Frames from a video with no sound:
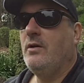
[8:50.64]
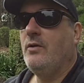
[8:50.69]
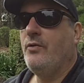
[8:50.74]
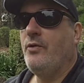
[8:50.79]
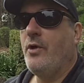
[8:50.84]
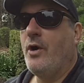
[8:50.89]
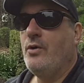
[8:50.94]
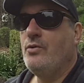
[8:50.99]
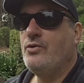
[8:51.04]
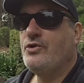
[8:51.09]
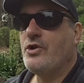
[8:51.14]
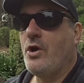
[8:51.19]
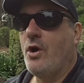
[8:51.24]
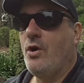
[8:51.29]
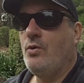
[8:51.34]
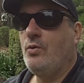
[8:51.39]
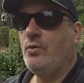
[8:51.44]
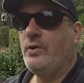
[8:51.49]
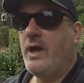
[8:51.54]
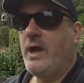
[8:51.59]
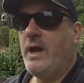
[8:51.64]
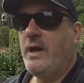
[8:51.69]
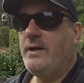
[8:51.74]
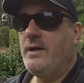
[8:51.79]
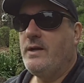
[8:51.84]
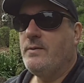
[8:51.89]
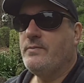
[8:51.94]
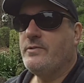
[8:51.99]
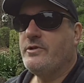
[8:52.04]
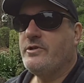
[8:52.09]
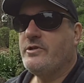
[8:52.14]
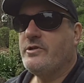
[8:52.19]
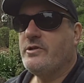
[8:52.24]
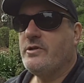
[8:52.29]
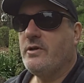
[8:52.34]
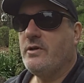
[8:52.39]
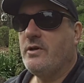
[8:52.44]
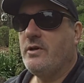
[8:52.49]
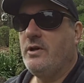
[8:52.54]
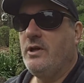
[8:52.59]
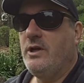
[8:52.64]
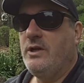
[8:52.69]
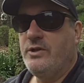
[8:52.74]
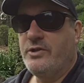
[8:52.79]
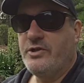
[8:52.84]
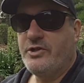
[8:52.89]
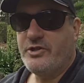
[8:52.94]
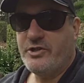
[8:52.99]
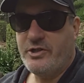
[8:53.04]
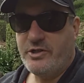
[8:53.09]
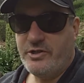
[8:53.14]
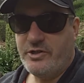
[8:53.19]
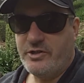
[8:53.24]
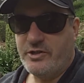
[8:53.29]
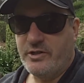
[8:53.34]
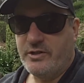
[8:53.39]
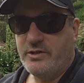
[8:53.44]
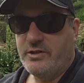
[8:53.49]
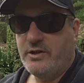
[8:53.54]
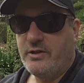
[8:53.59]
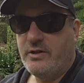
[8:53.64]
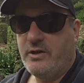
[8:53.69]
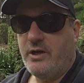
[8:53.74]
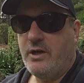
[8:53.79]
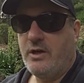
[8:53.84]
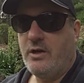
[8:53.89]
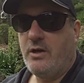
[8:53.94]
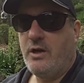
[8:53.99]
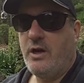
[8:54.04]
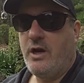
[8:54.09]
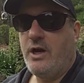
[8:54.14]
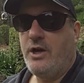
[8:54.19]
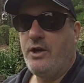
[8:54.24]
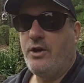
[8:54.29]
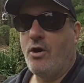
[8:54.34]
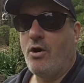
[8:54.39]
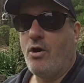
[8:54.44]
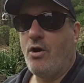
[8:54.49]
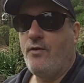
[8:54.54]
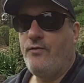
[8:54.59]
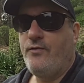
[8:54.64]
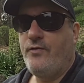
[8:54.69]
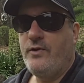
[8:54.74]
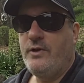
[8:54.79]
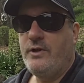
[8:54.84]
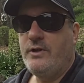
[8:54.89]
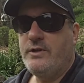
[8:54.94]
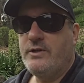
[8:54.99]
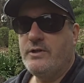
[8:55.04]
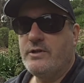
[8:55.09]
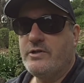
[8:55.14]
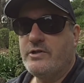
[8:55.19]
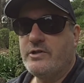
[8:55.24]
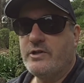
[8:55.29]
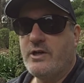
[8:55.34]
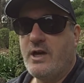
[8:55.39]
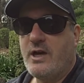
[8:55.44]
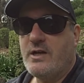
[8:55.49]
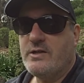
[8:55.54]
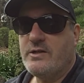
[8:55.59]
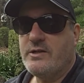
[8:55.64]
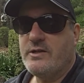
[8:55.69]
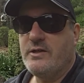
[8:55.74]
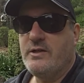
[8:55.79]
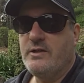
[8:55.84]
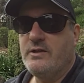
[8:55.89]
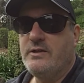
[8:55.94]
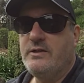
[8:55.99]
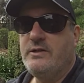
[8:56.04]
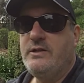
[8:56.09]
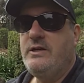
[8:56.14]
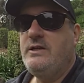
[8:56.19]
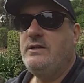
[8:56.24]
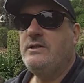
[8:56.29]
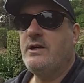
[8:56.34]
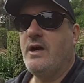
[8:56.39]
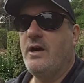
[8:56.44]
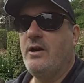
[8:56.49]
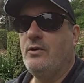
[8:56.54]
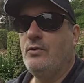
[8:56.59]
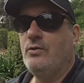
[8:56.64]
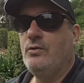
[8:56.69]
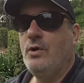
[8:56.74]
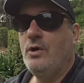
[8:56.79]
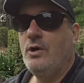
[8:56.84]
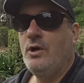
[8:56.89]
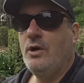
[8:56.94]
those old adepts insisted and often discussed in detail